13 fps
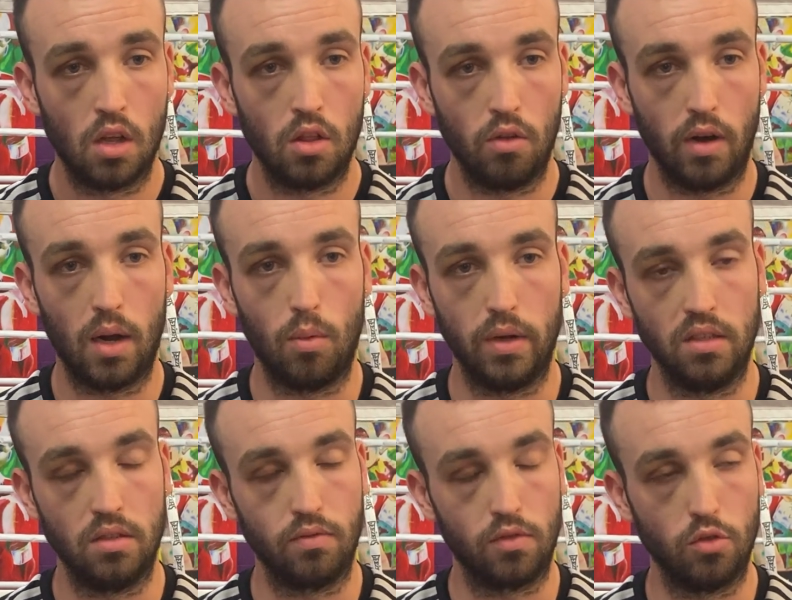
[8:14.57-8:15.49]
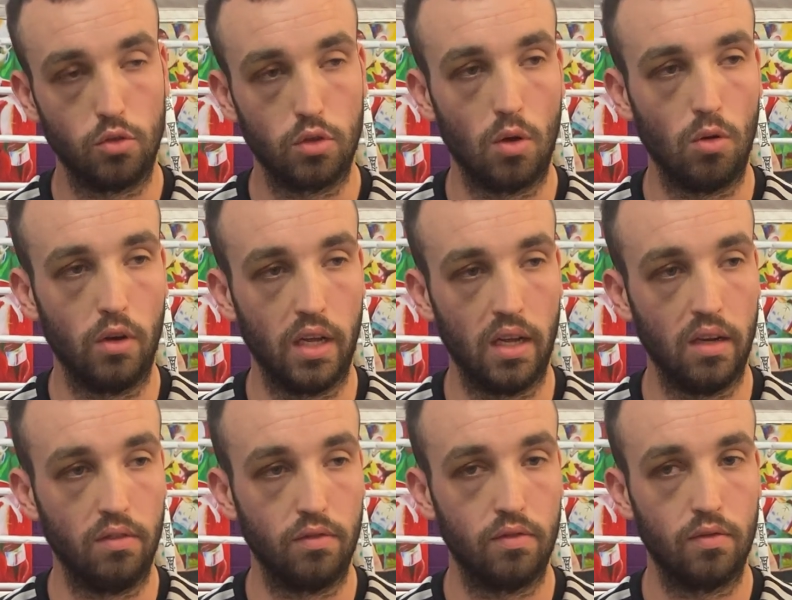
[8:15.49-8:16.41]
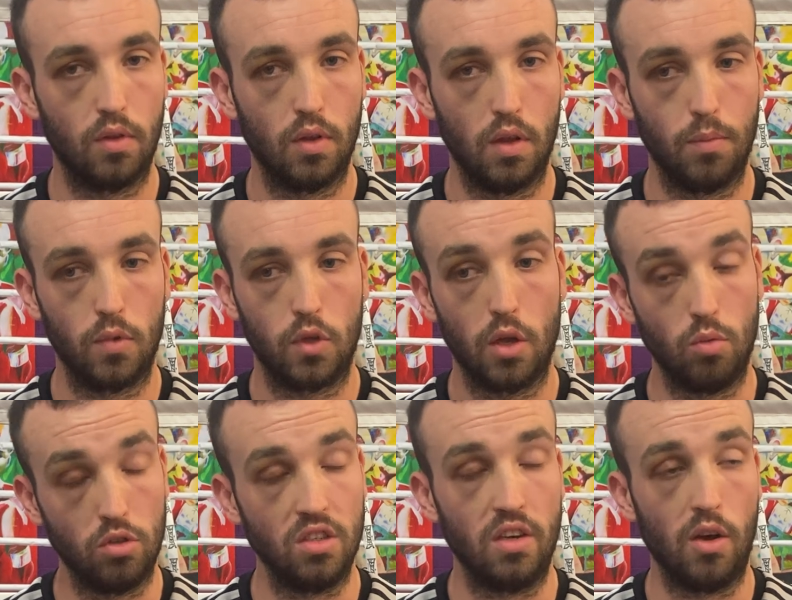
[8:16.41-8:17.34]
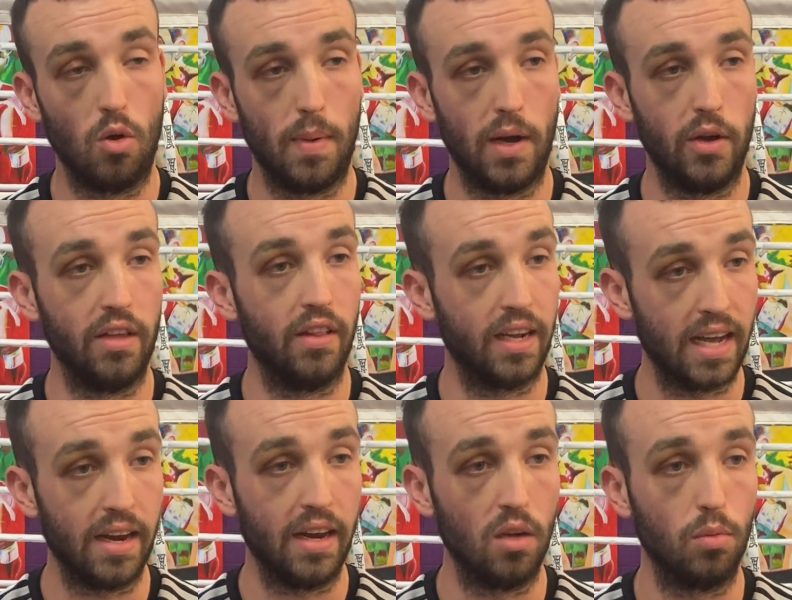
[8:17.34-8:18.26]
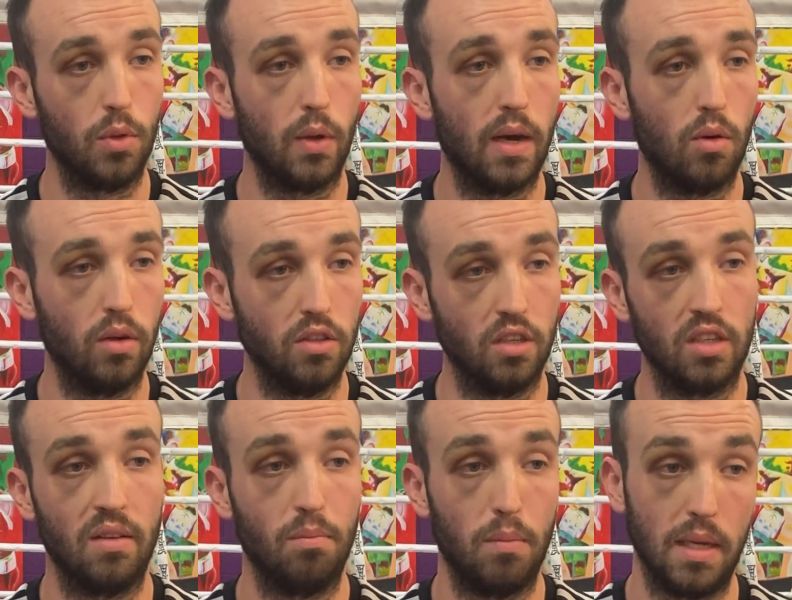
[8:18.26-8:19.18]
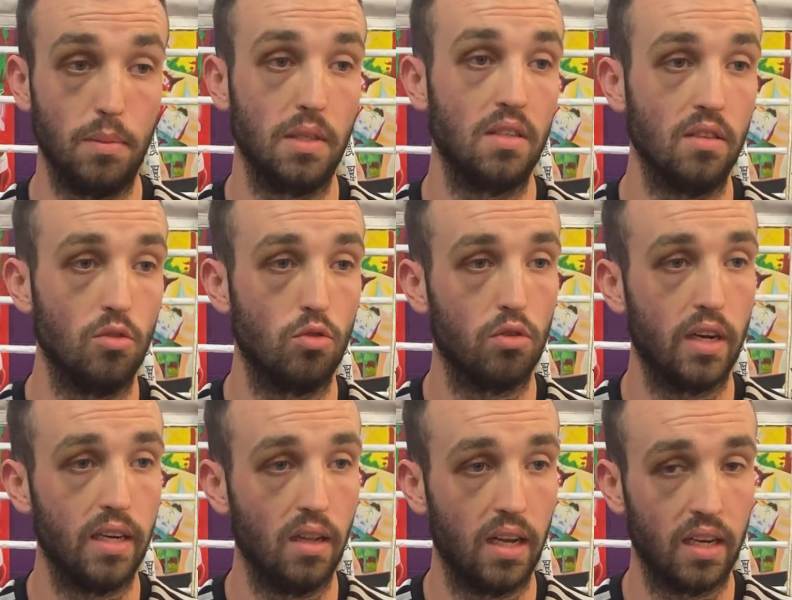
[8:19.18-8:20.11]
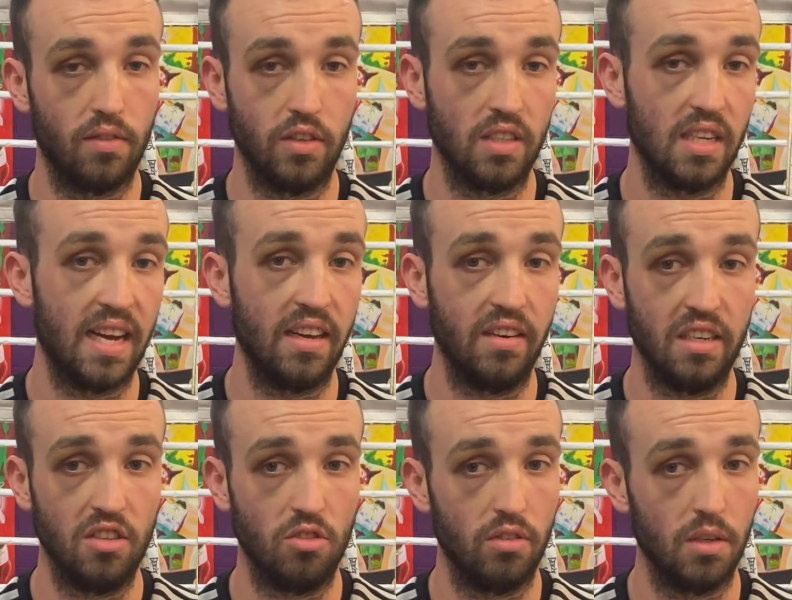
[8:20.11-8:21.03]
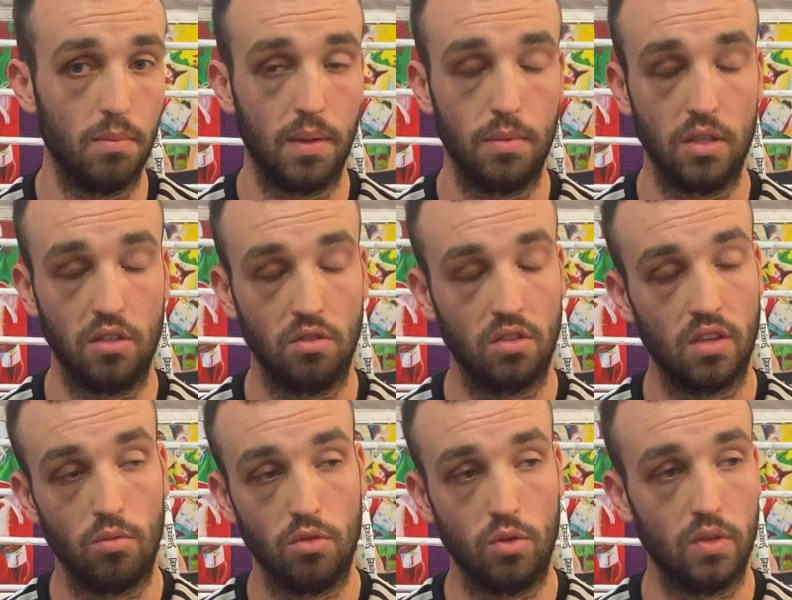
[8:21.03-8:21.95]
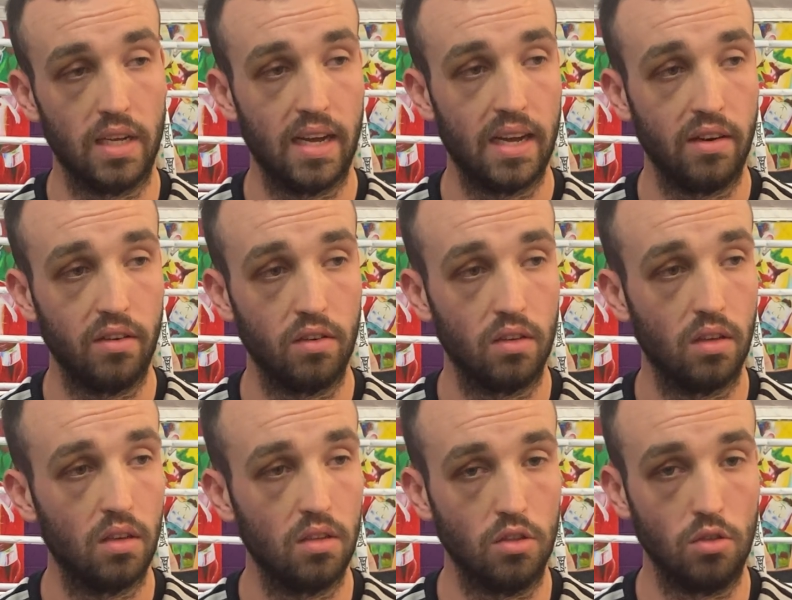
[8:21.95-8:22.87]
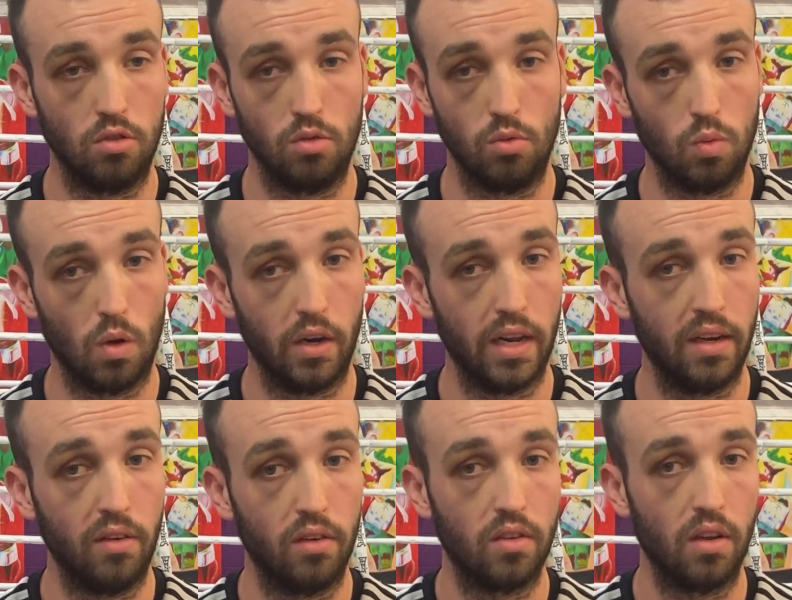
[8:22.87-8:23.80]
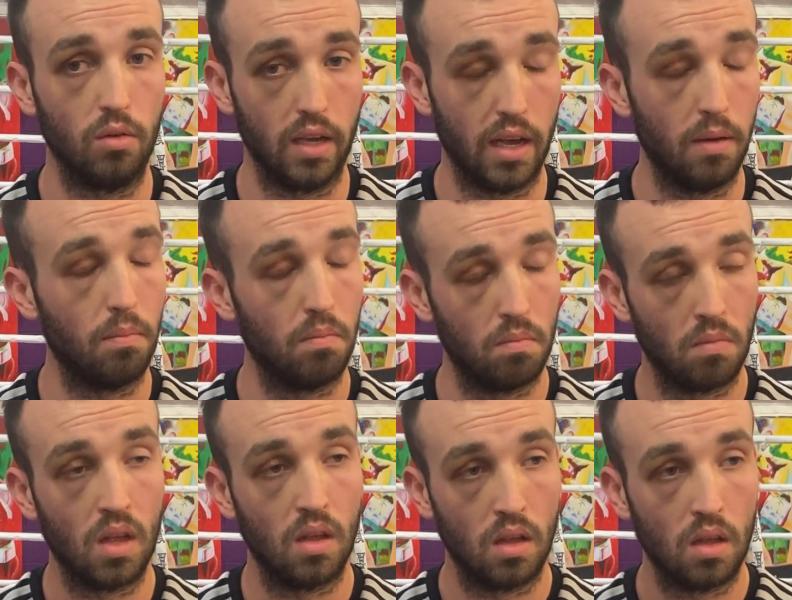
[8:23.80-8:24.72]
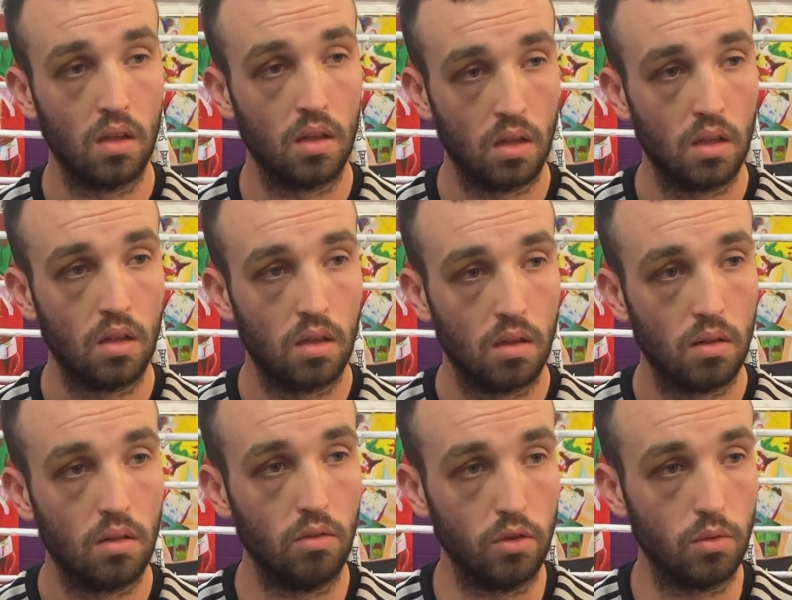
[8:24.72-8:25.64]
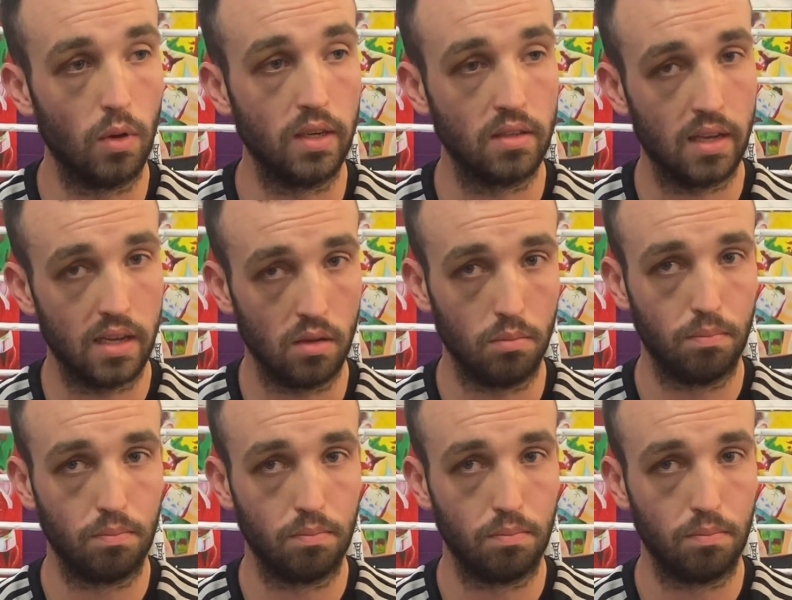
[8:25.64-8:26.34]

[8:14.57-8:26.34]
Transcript: there are ways of controlling it, and if coaches know about it, they can help you out, and you can maybe still train. Like if it's a hand injury, maybe you just don't use that hand, you just use one hand. So yeah, there is ways to help.